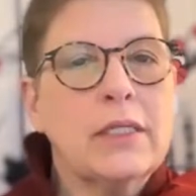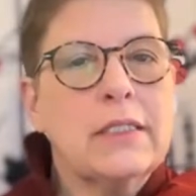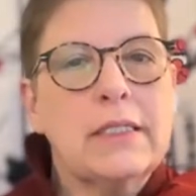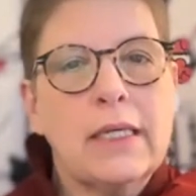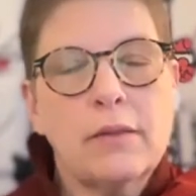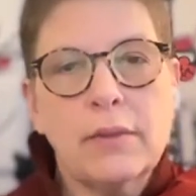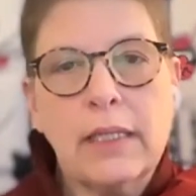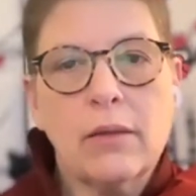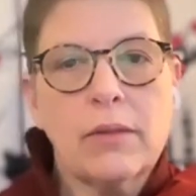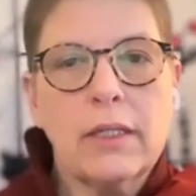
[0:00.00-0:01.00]
get to 10
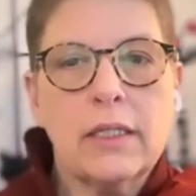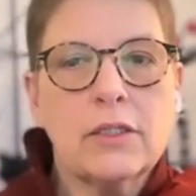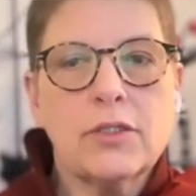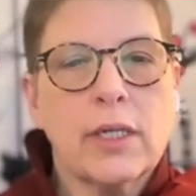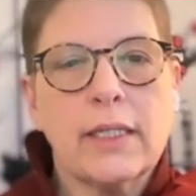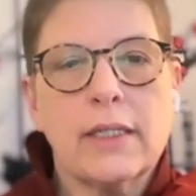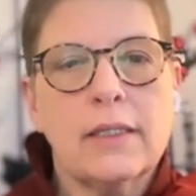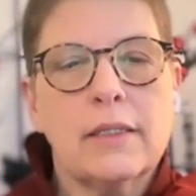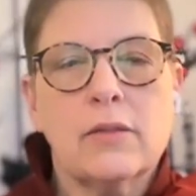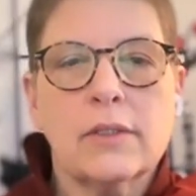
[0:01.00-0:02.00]
without getting
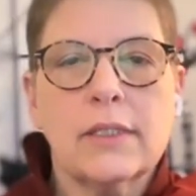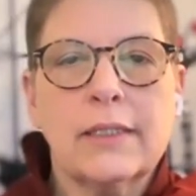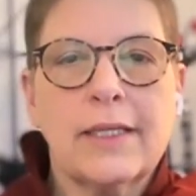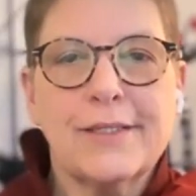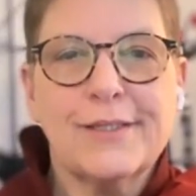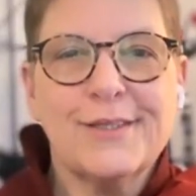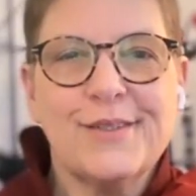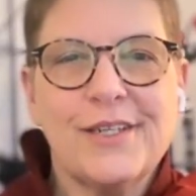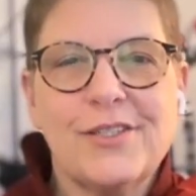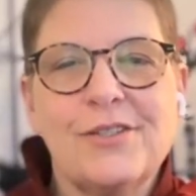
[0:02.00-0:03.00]
distracted. Don't let that
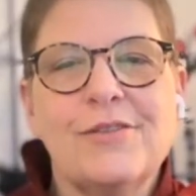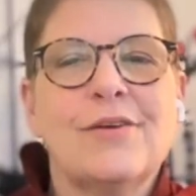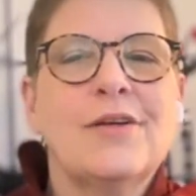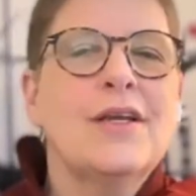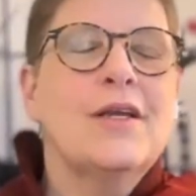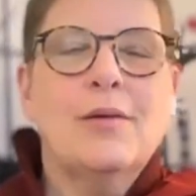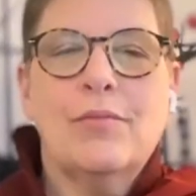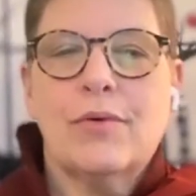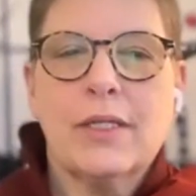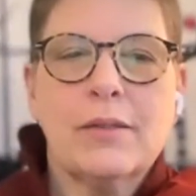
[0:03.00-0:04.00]
distract you.
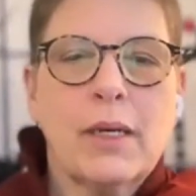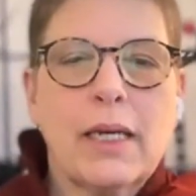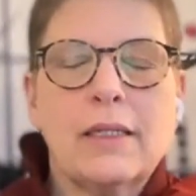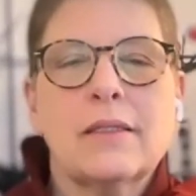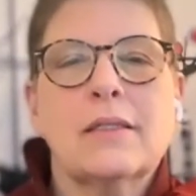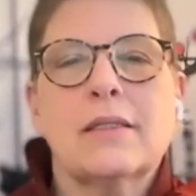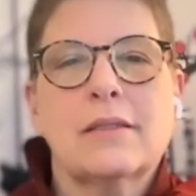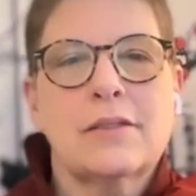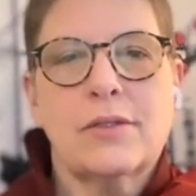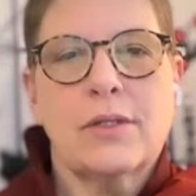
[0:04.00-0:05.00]
Bring the mind.
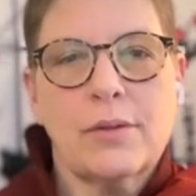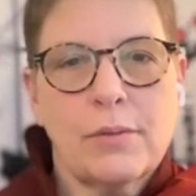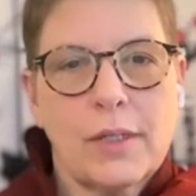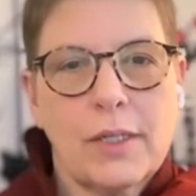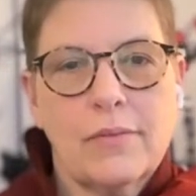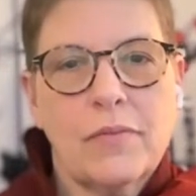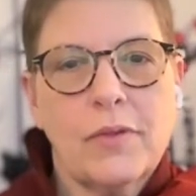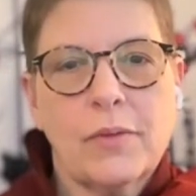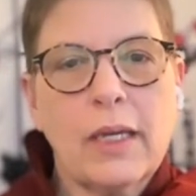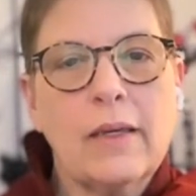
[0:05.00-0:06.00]
Start at 1.
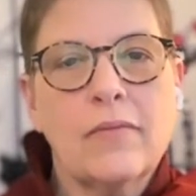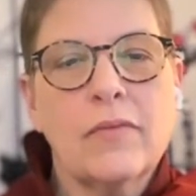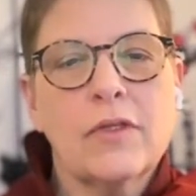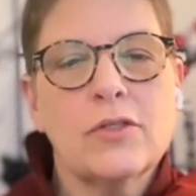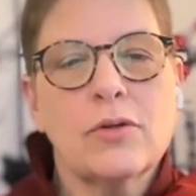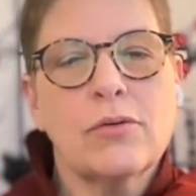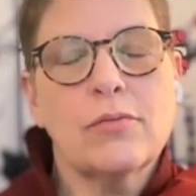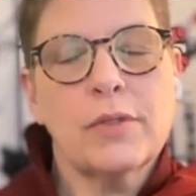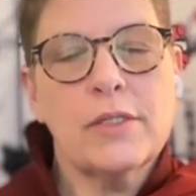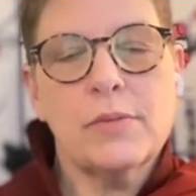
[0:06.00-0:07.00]
Okay? So
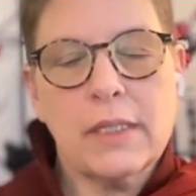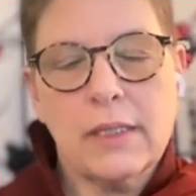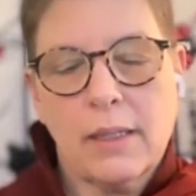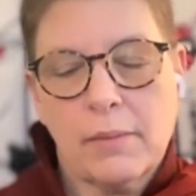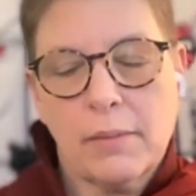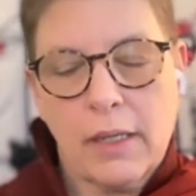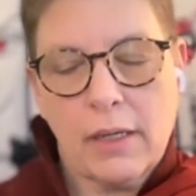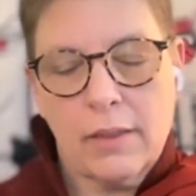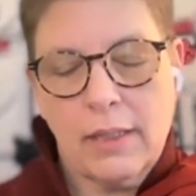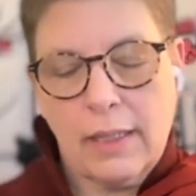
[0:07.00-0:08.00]
please begin that
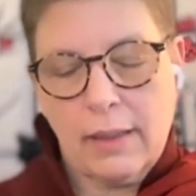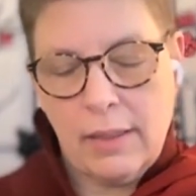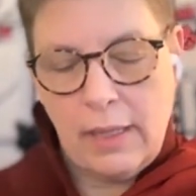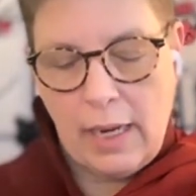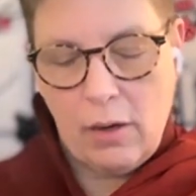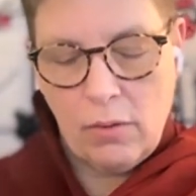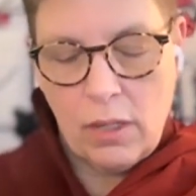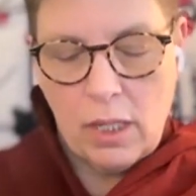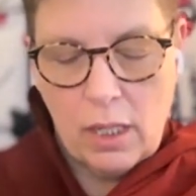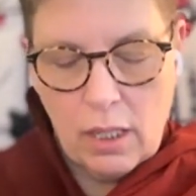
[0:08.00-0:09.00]
now,
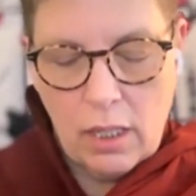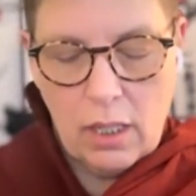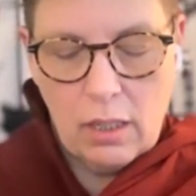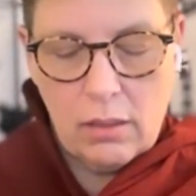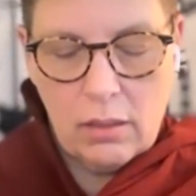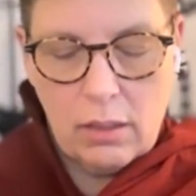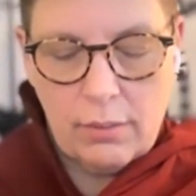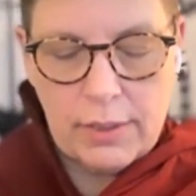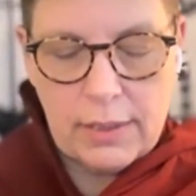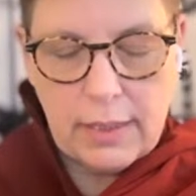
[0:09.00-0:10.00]

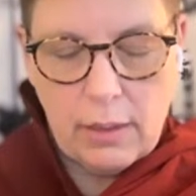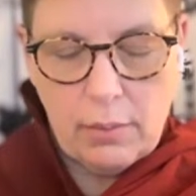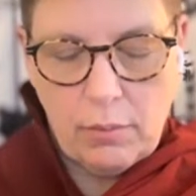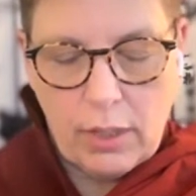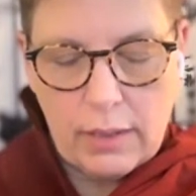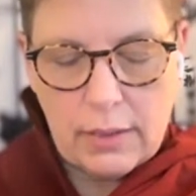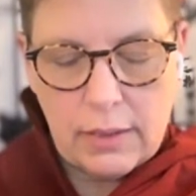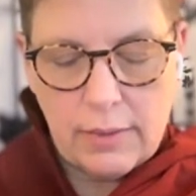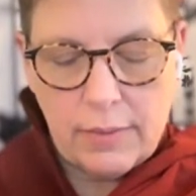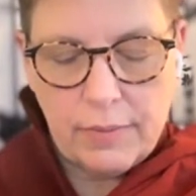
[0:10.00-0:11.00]
up to 10 breaths.